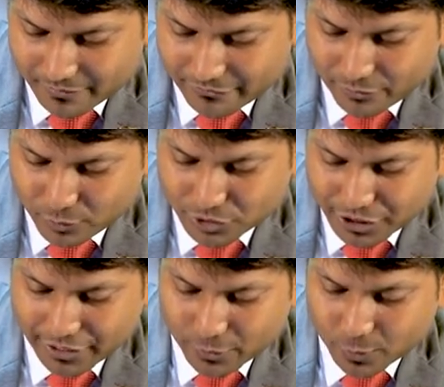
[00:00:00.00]

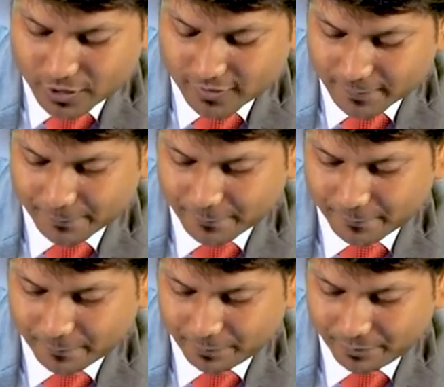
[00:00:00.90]
Fruity odor.
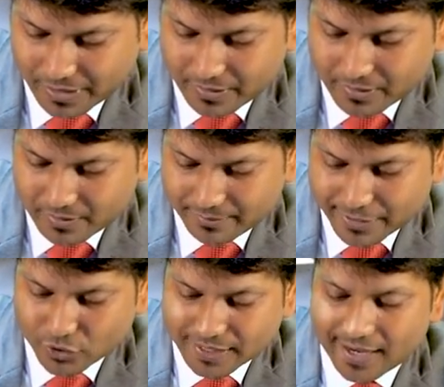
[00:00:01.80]

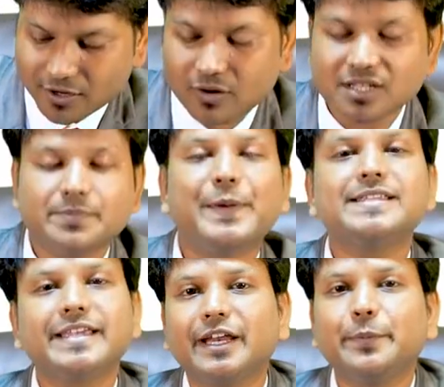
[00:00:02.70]
Because alcohol is
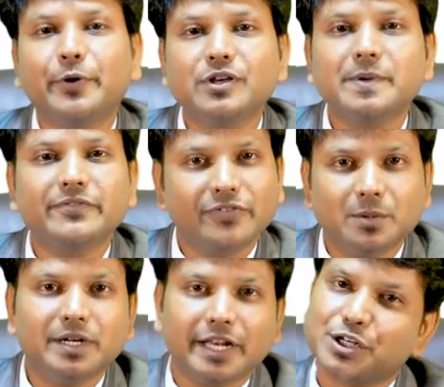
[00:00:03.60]
basically produced by
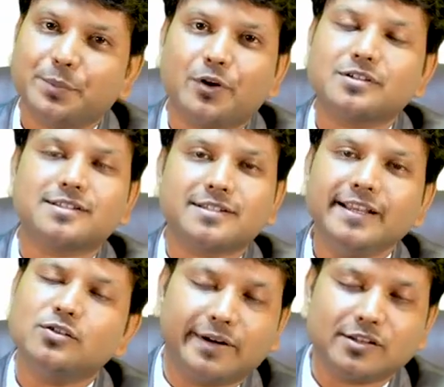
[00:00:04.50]
fermentation process,
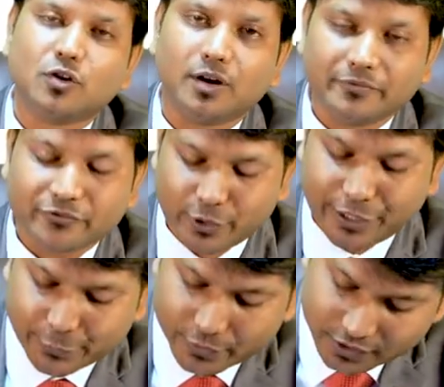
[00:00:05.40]
like, so it is called
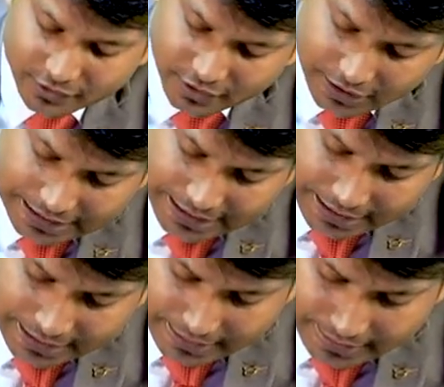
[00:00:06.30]
fruity odor.
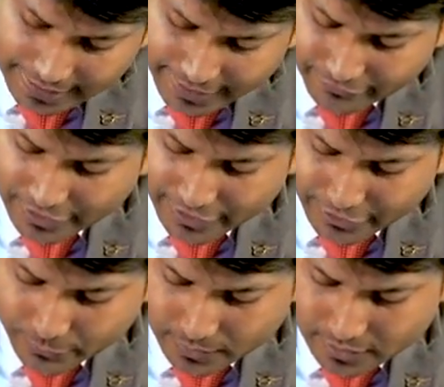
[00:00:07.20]
Then we need to